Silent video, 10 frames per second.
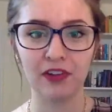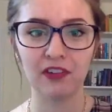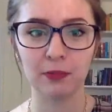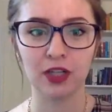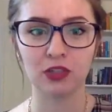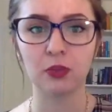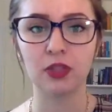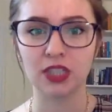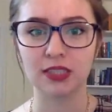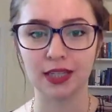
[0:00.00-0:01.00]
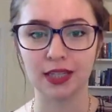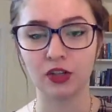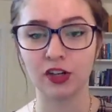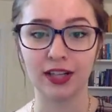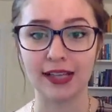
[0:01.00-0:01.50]
my favorite books, which is like the
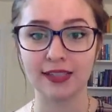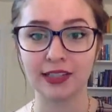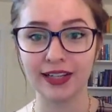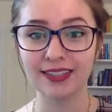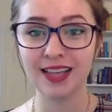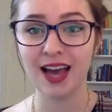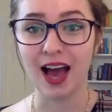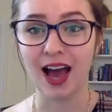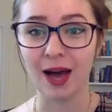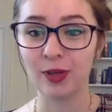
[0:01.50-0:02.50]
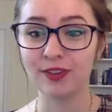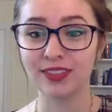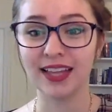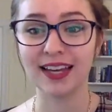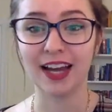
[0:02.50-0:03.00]
Throne of Glass series,
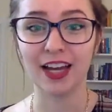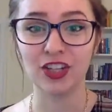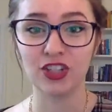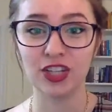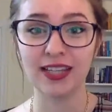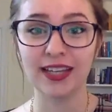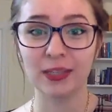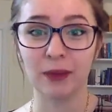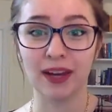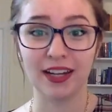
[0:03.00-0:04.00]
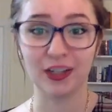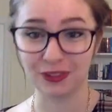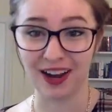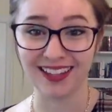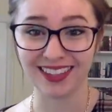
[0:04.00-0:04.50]
Selena, and she kicks butt in a
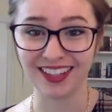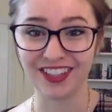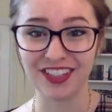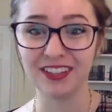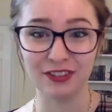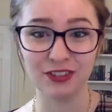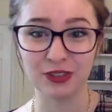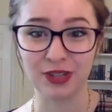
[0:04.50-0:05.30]
dress. Like, she loves her